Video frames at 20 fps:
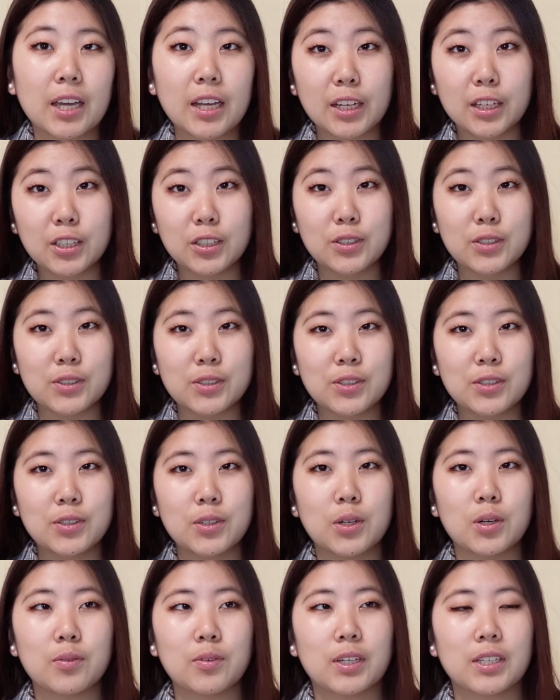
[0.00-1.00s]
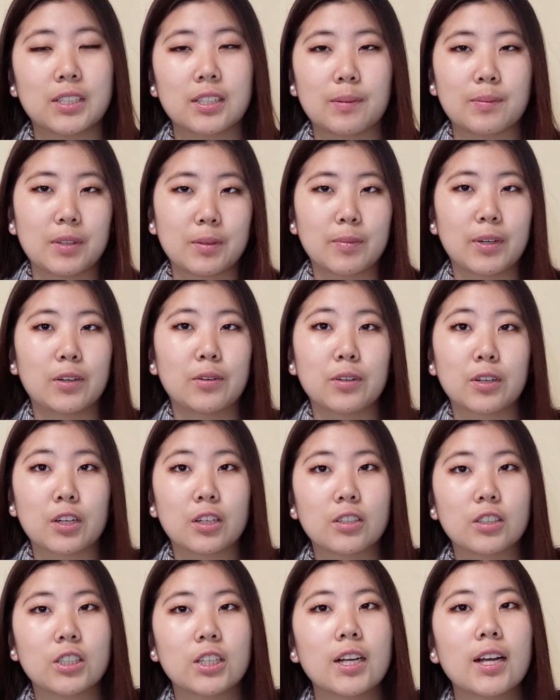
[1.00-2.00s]
getting used to, of accepting my own
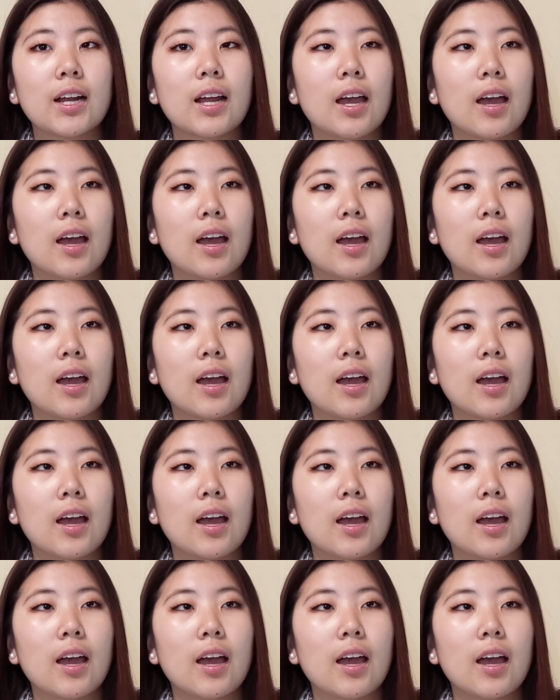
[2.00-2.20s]
culture.